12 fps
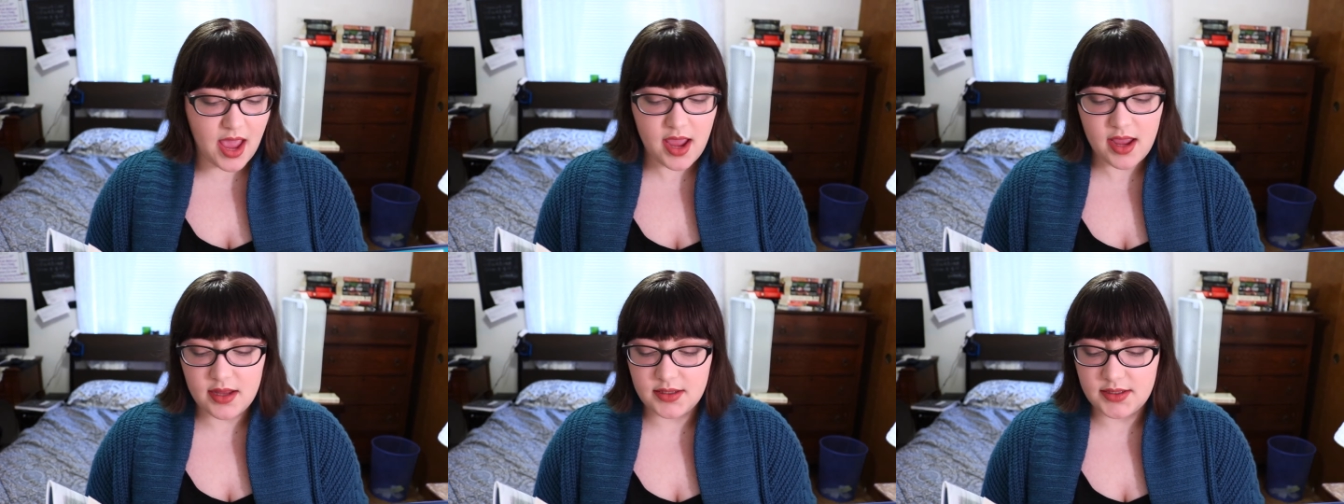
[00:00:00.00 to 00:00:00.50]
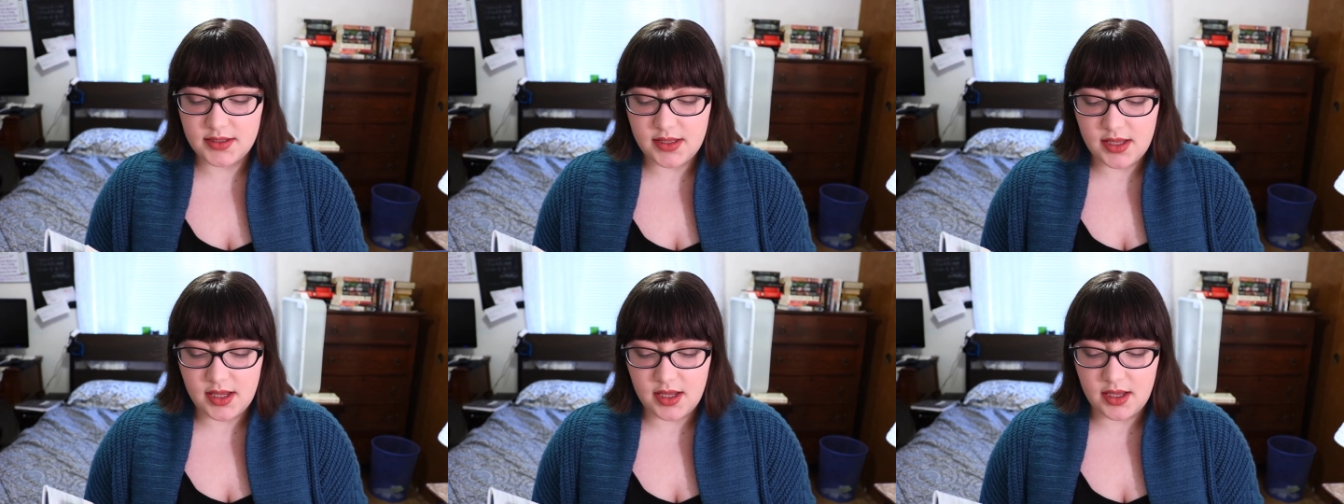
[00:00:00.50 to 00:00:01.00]
and
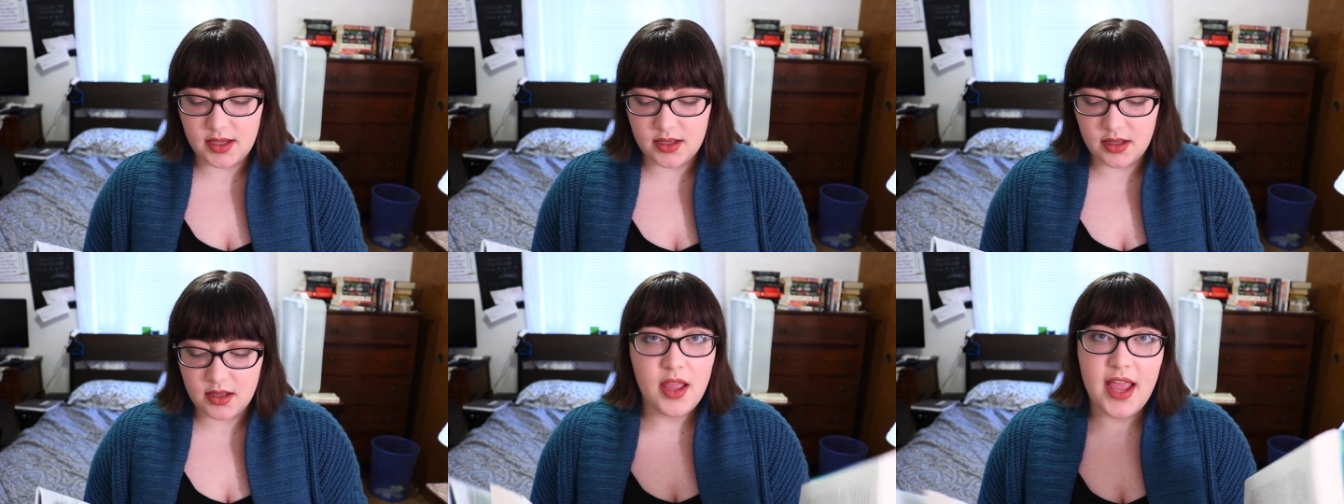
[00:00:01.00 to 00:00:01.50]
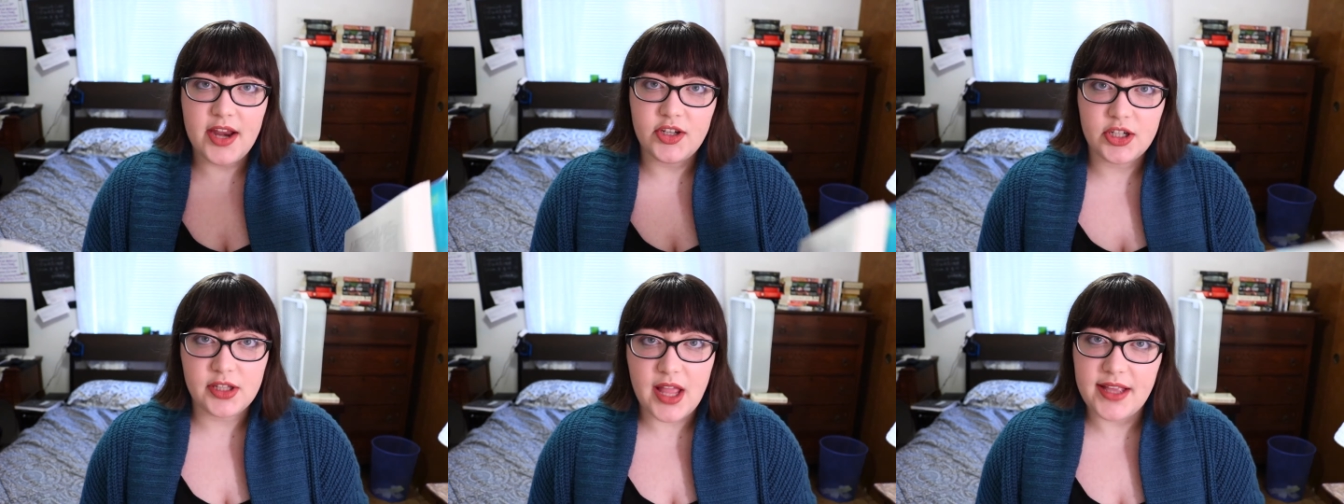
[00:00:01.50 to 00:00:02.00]
the
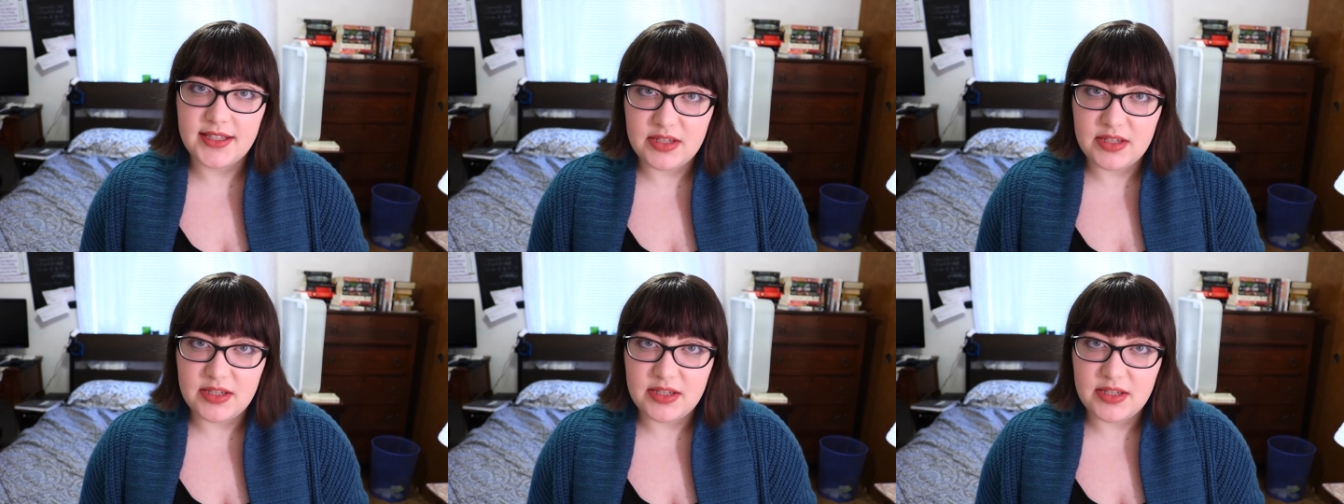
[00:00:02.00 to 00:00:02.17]
interline